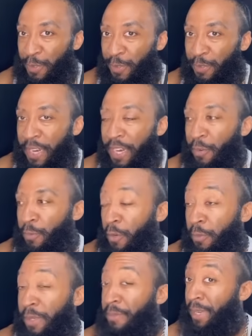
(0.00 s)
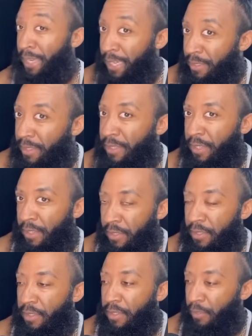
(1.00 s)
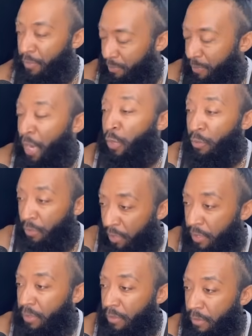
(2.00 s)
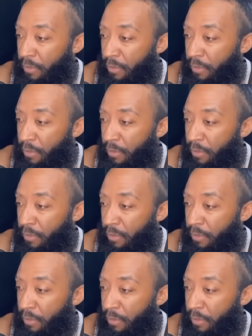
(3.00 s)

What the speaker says: right, when we pass the test, back on brand,